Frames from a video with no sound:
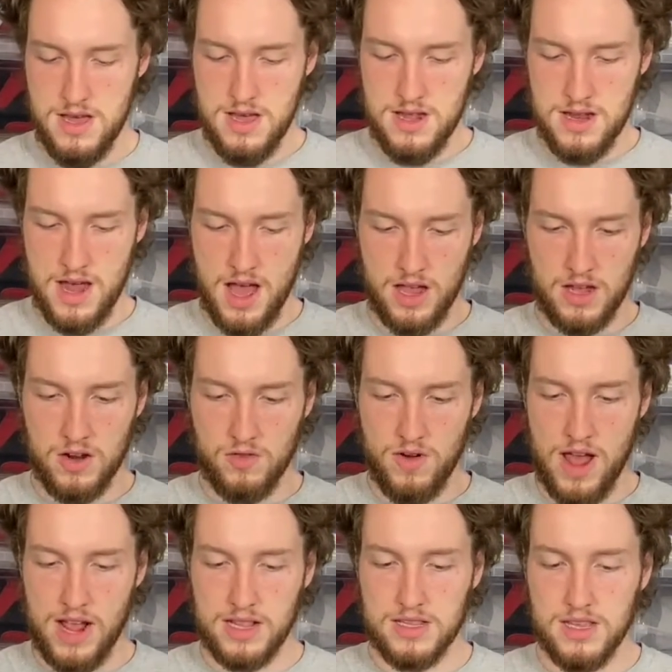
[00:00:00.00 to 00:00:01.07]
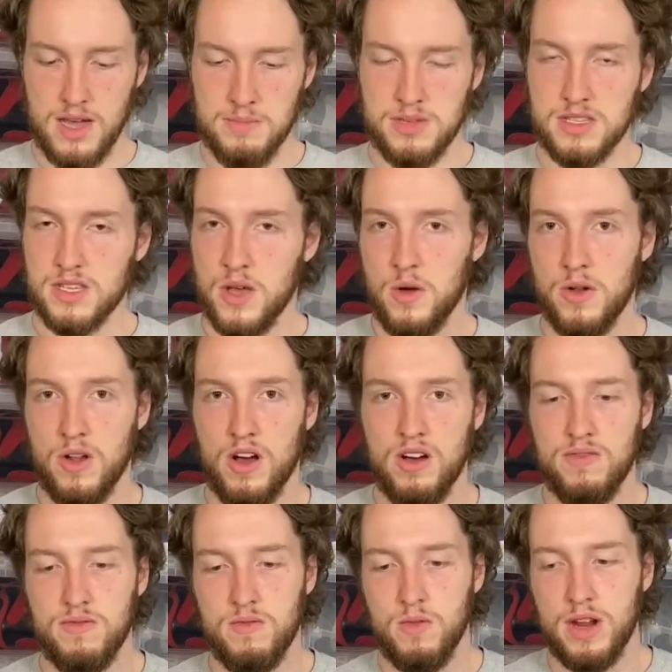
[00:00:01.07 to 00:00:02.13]
not correct. I'm just going off
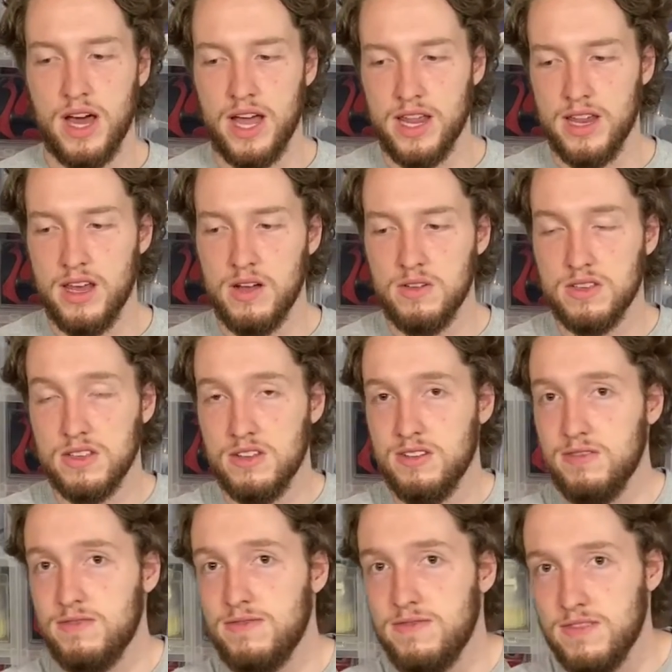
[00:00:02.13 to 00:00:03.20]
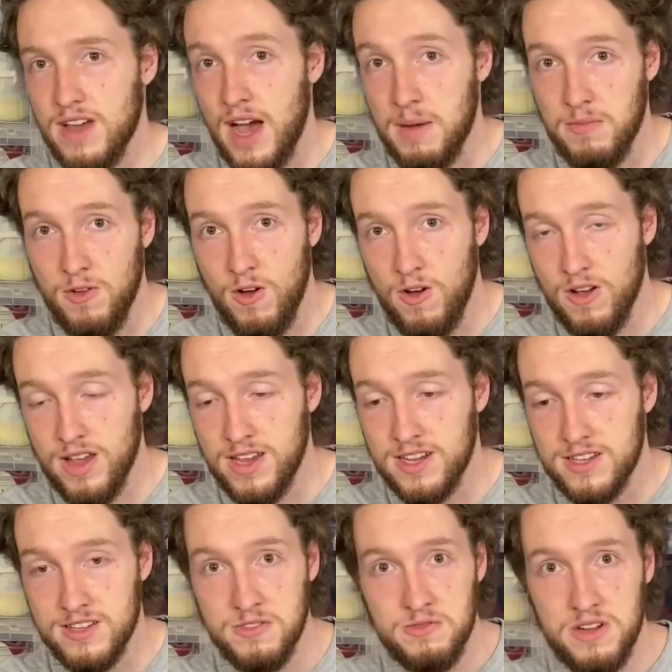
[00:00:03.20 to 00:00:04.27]
what I know, so if I'm wrong
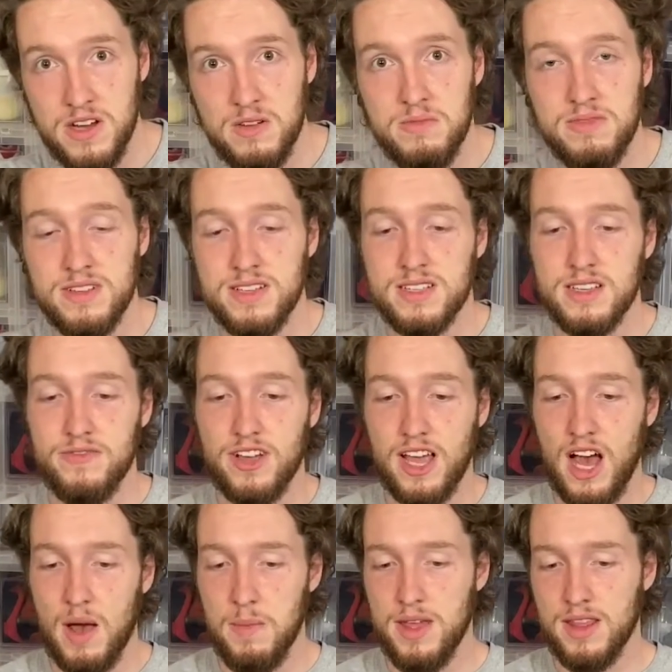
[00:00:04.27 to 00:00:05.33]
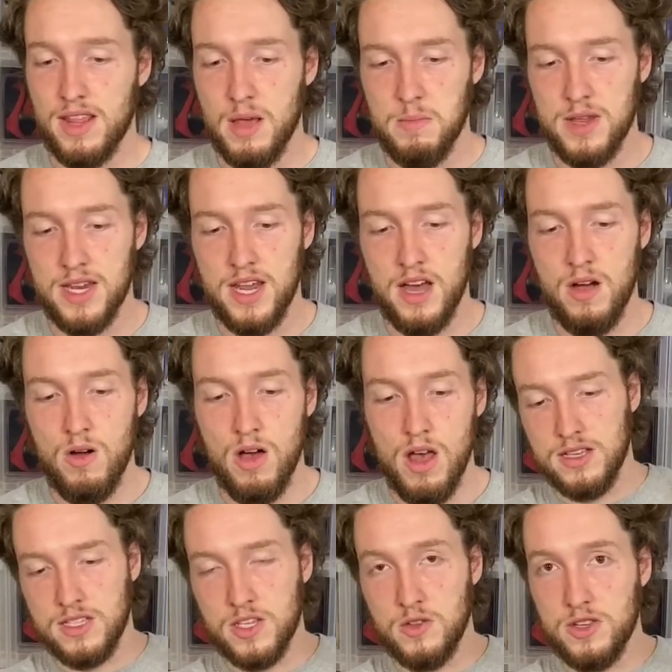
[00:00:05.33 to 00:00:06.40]
and you know, please leave a comment and let me know.
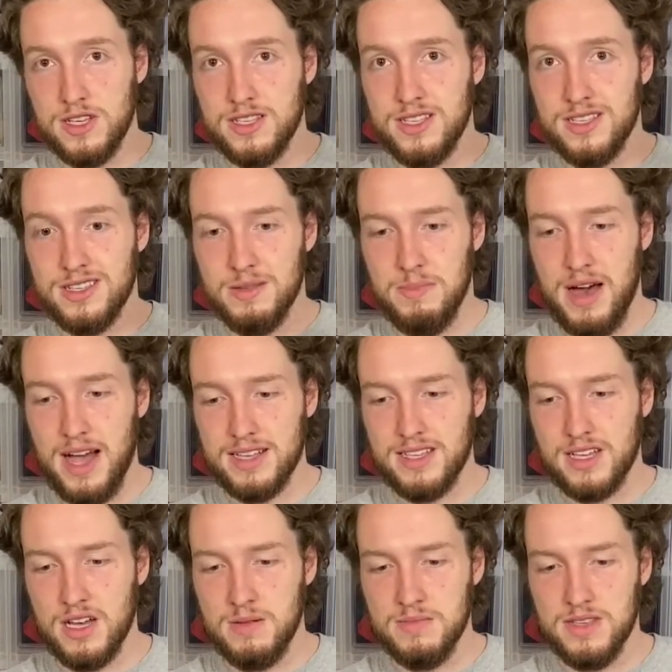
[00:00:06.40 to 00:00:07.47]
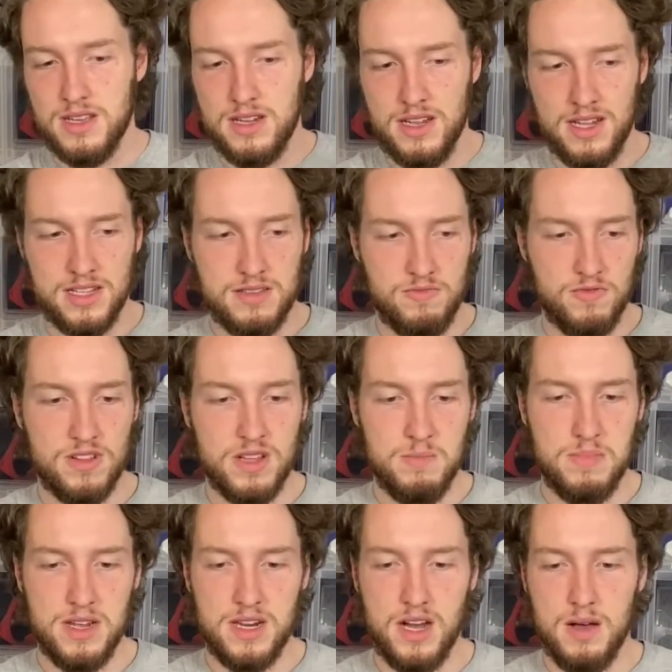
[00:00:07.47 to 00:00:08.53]
So this is the box it comes in. It's really
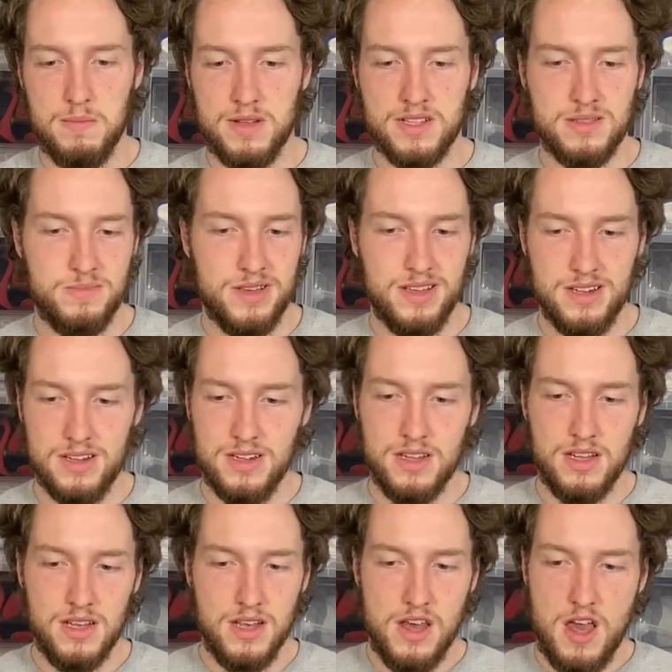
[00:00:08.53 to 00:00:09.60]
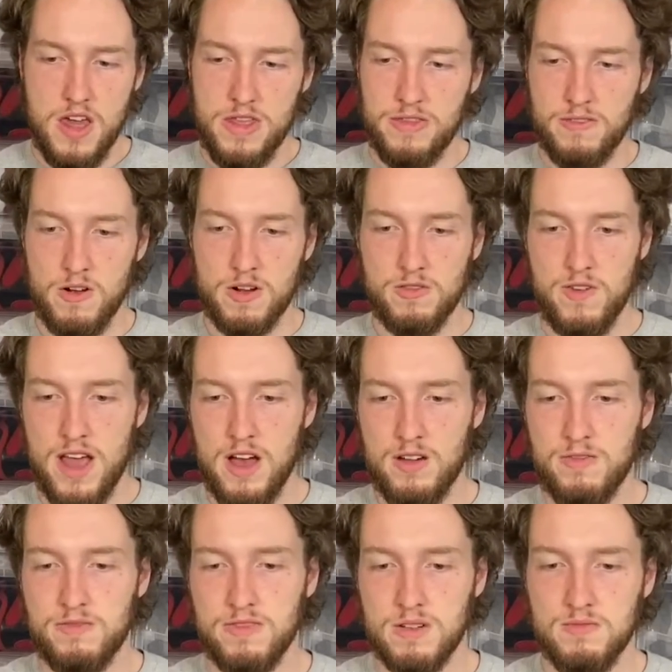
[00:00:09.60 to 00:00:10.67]
beat up. It's been thrown around
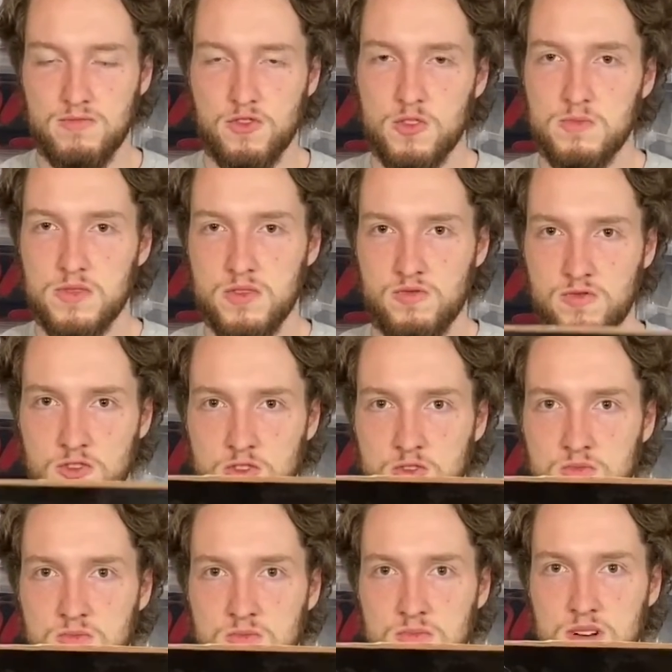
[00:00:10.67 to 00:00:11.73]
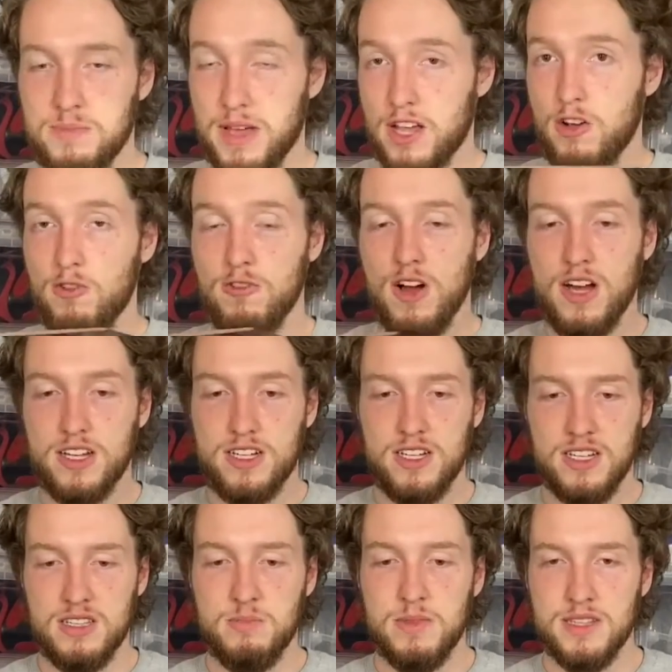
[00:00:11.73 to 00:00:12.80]
from room to room. It's been crushed,
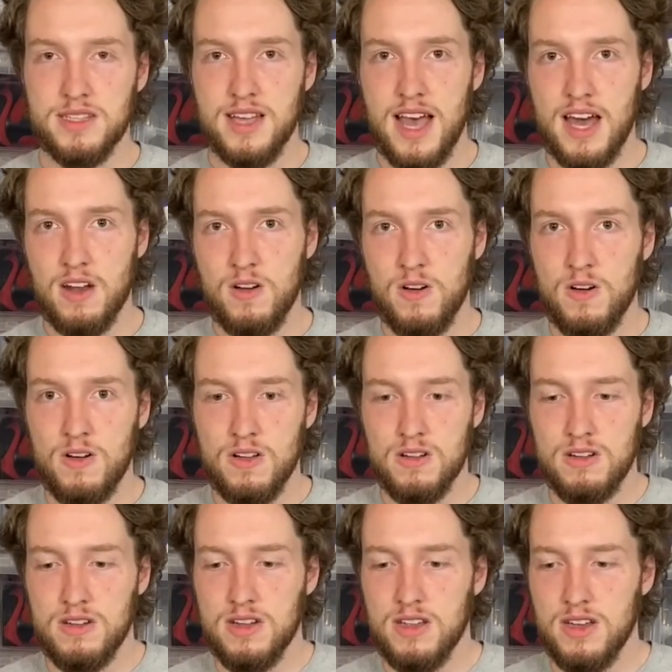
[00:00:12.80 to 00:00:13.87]
it's been sat on.